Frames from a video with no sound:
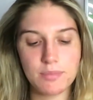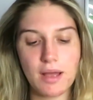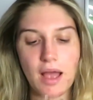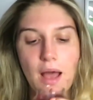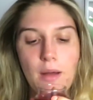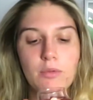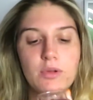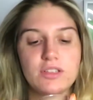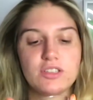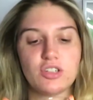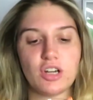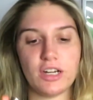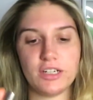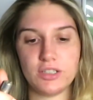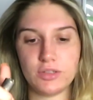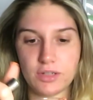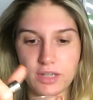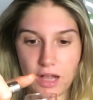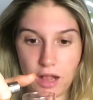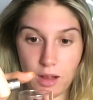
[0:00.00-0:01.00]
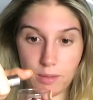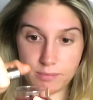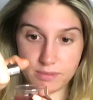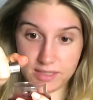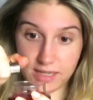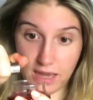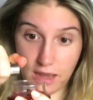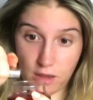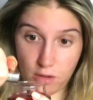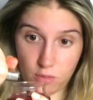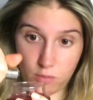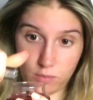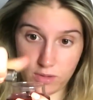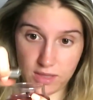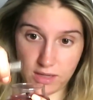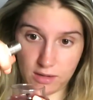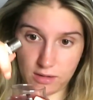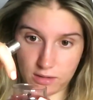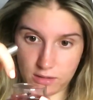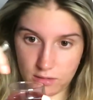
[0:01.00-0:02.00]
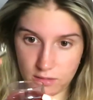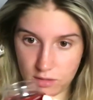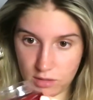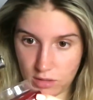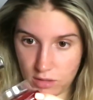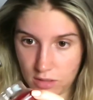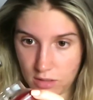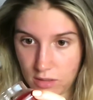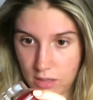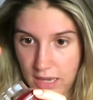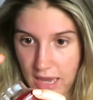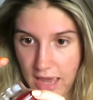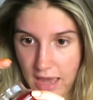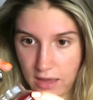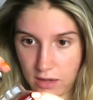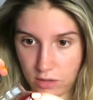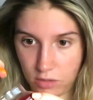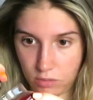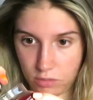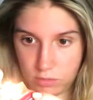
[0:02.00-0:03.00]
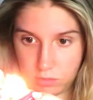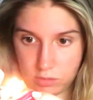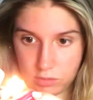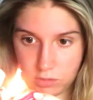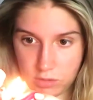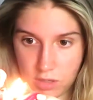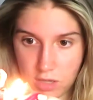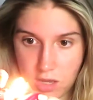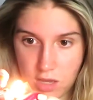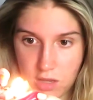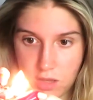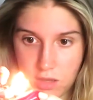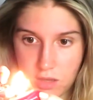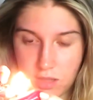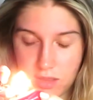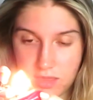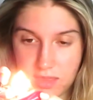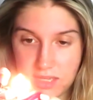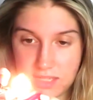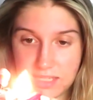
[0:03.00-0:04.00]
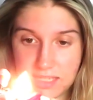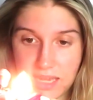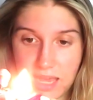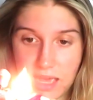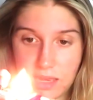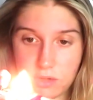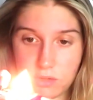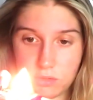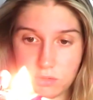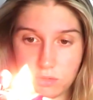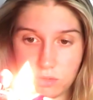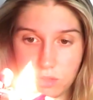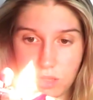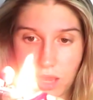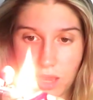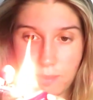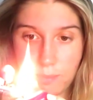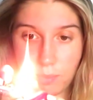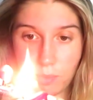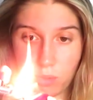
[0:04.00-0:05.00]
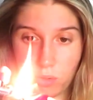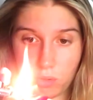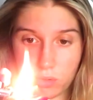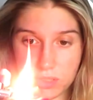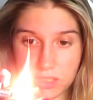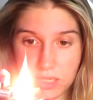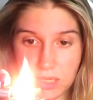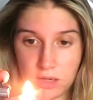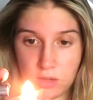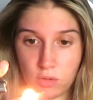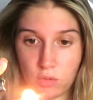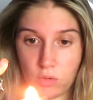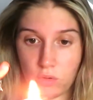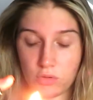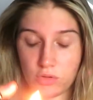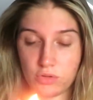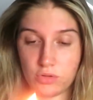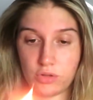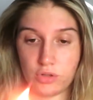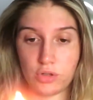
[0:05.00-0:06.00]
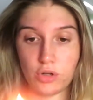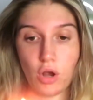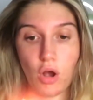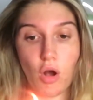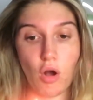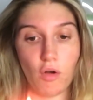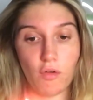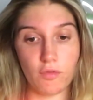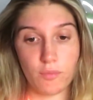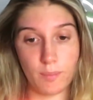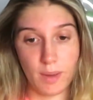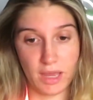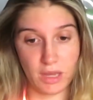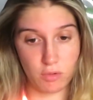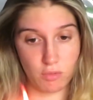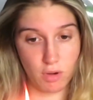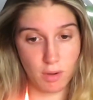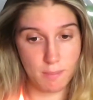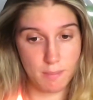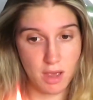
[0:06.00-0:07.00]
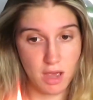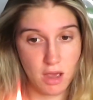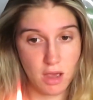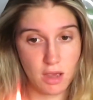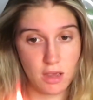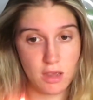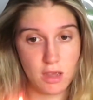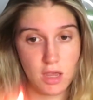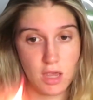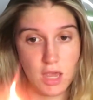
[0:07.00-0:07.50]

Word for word: I will try to calm down with a candle. This candle I bought in honor of my grandma.